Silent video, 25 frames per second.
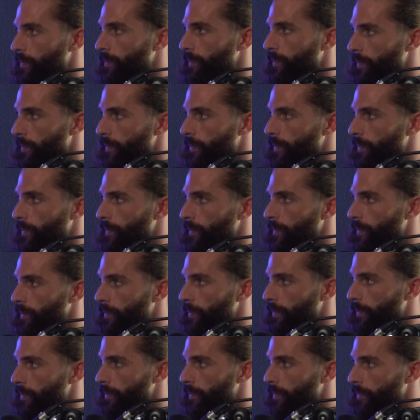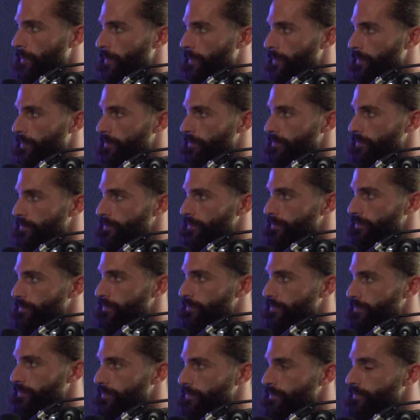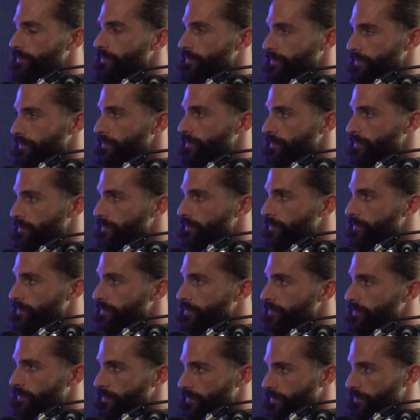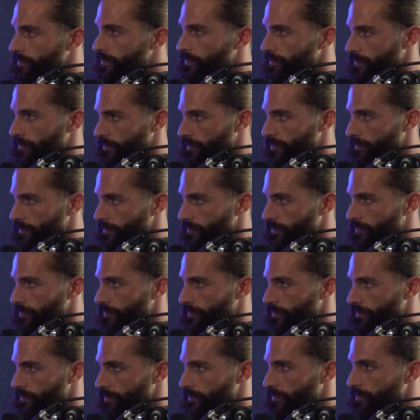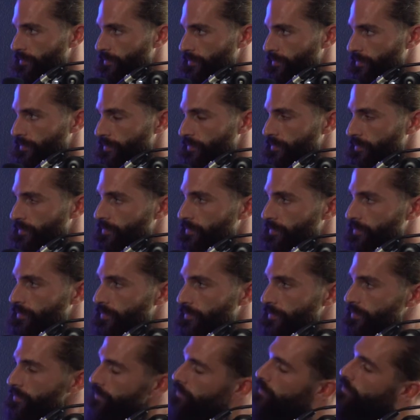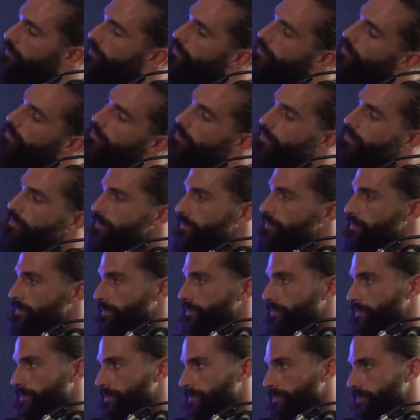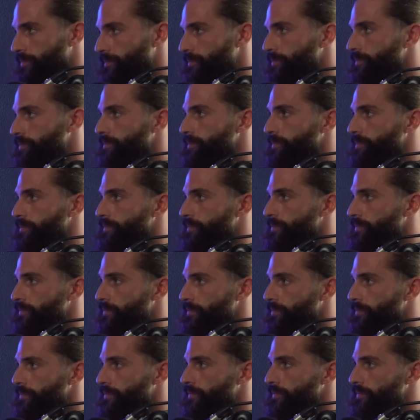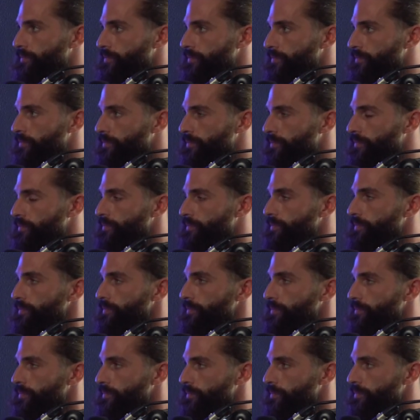(silent)